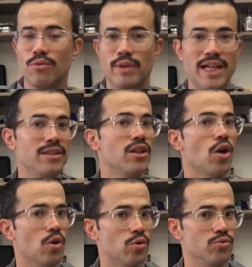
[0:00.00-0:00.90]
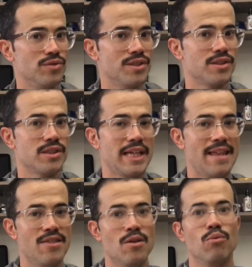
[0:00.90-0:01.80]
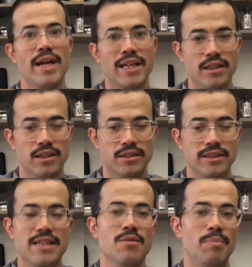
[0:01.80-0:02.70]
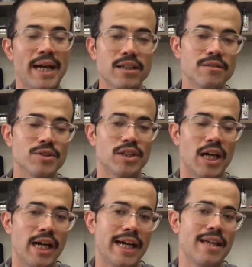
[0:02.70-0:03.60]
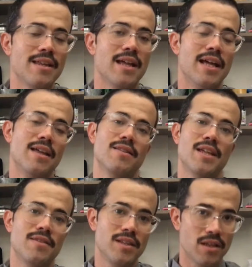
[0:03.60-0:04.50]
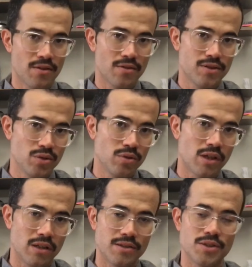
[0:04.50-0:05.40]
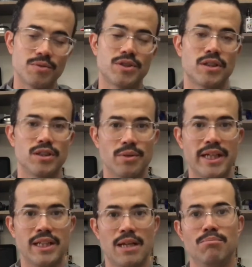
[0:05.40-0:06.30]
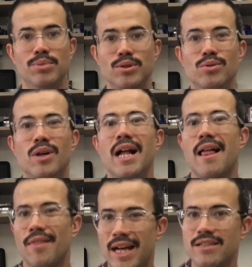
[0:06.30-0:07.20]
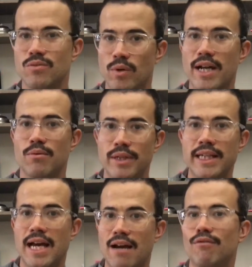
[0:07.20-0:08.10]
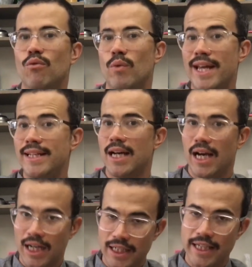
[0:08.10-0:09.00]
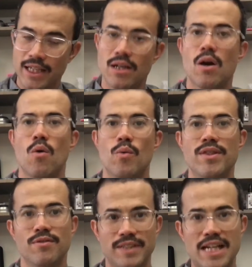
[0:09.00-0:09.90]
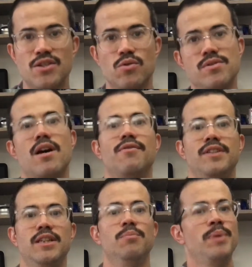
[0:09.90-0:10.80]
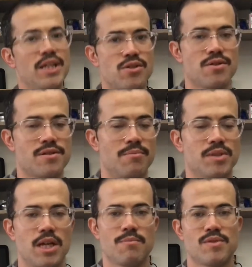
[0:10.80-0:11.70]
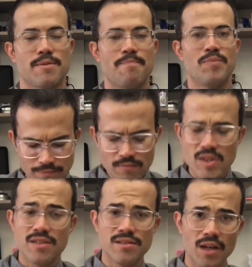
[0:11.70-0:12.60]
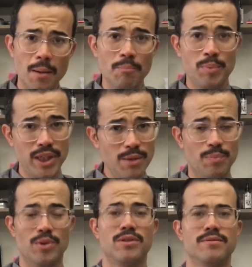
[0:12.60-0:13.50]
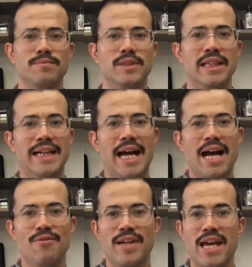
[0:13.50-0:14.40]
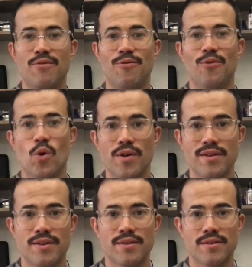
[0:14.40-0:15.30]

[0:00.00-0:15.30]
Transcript: red cones in the retina, in the back of your eye, than the other 2 colors, which are green and blue. That's why we have red eye when the flash goes off in a picture sometimes. Some people have a 4th